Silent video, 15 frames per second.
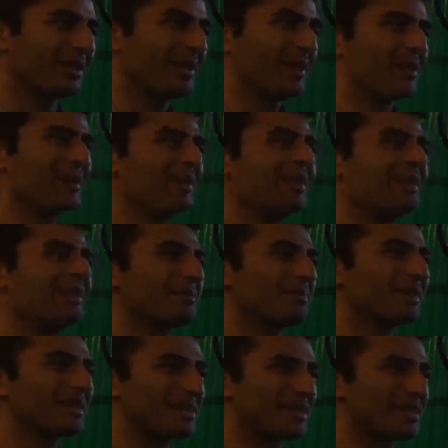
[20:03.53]
You need a
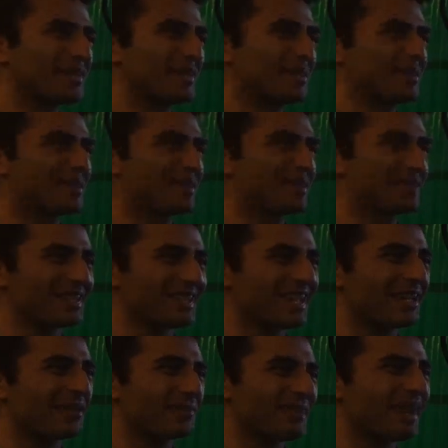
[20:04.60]
PhD to just set
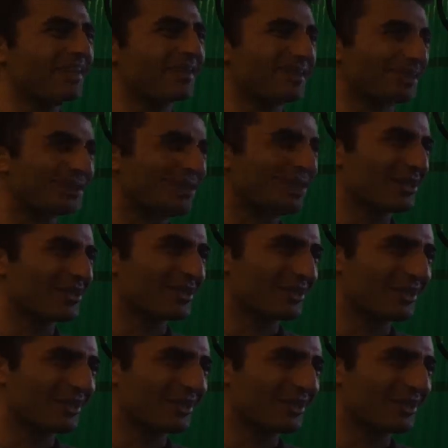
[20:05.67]
up that on a cluster.